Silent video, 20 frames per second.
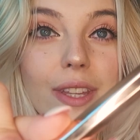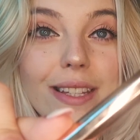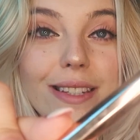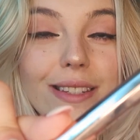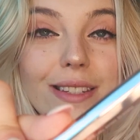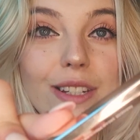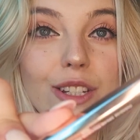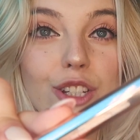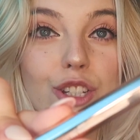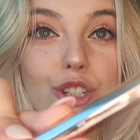
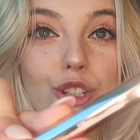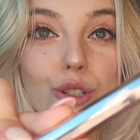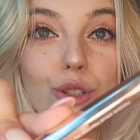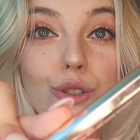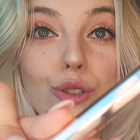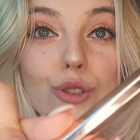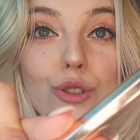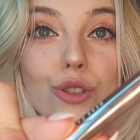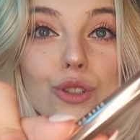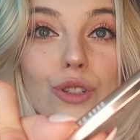This is
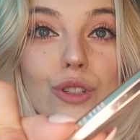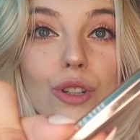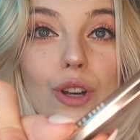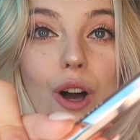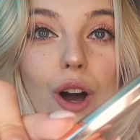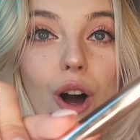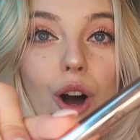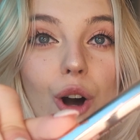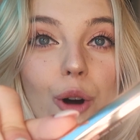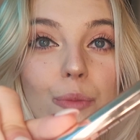
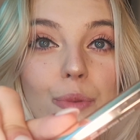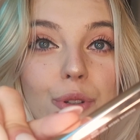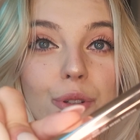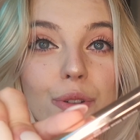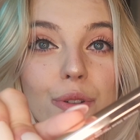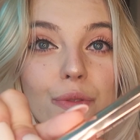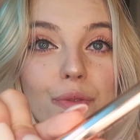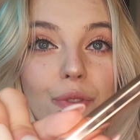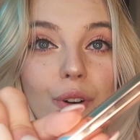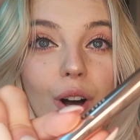so
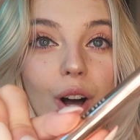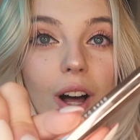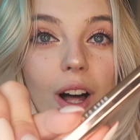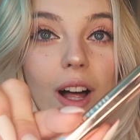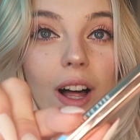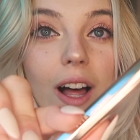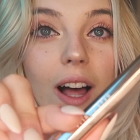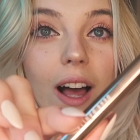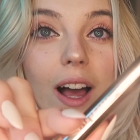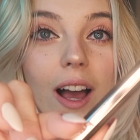
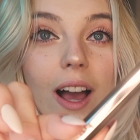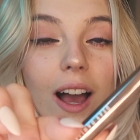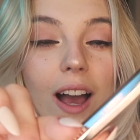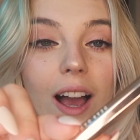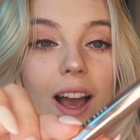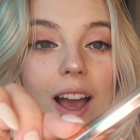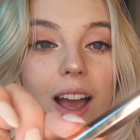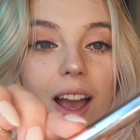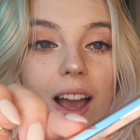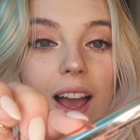beautiful.
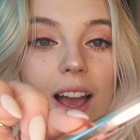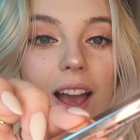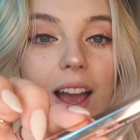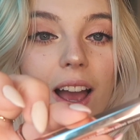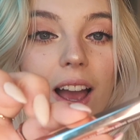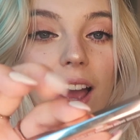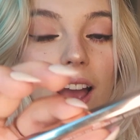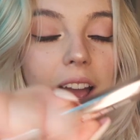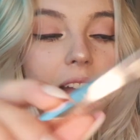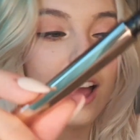
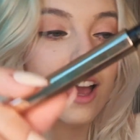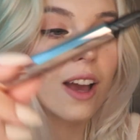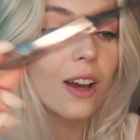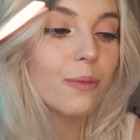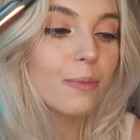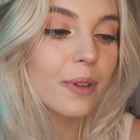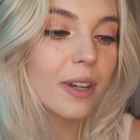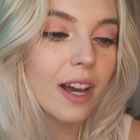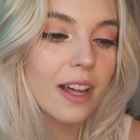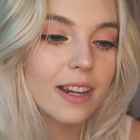
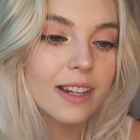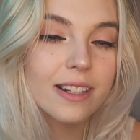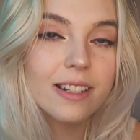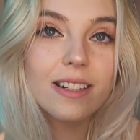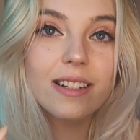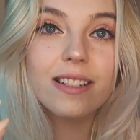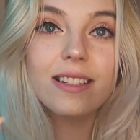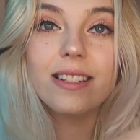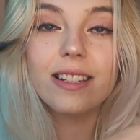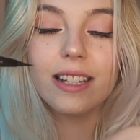Oh my God, I need
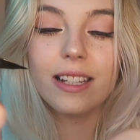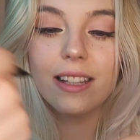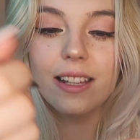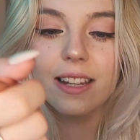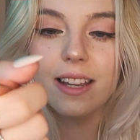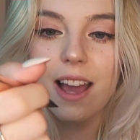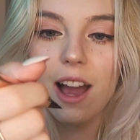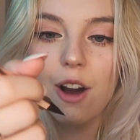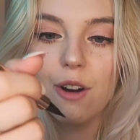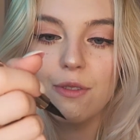to see
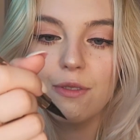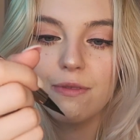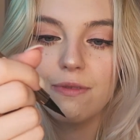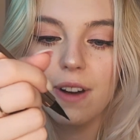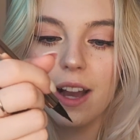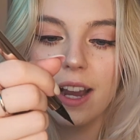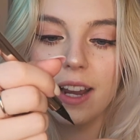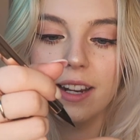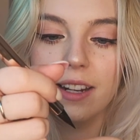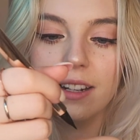like how
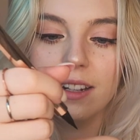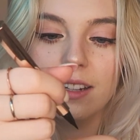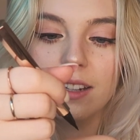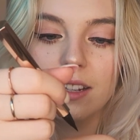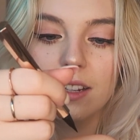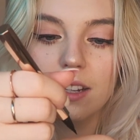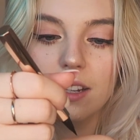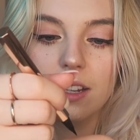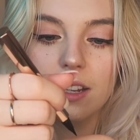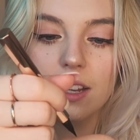fine
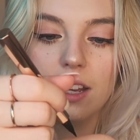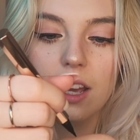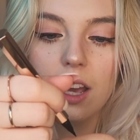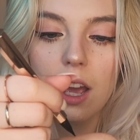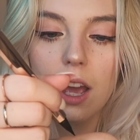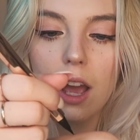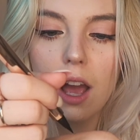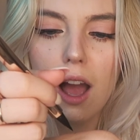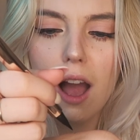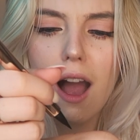
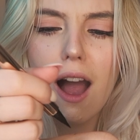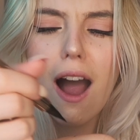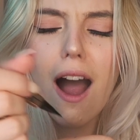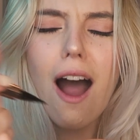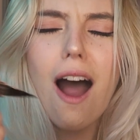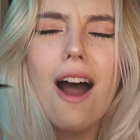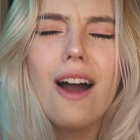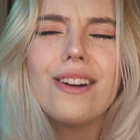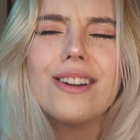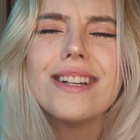
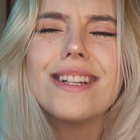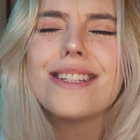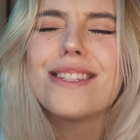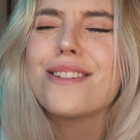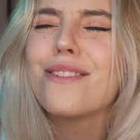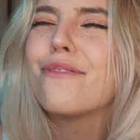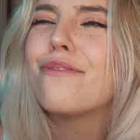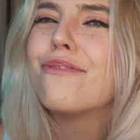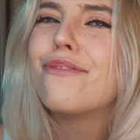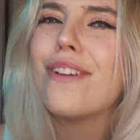Oh, and it's
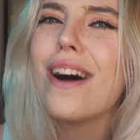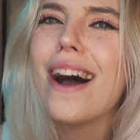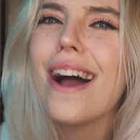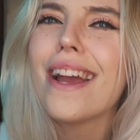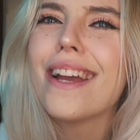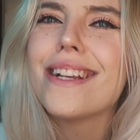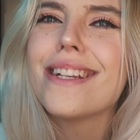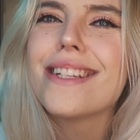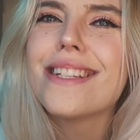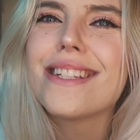a
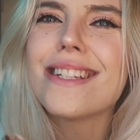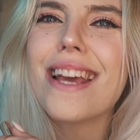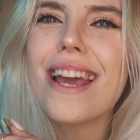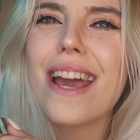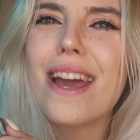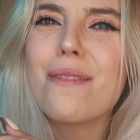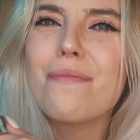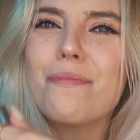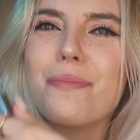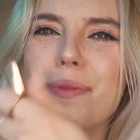fine
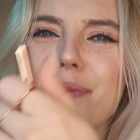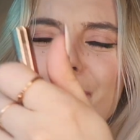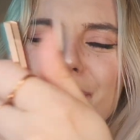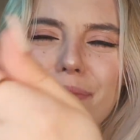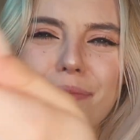tip.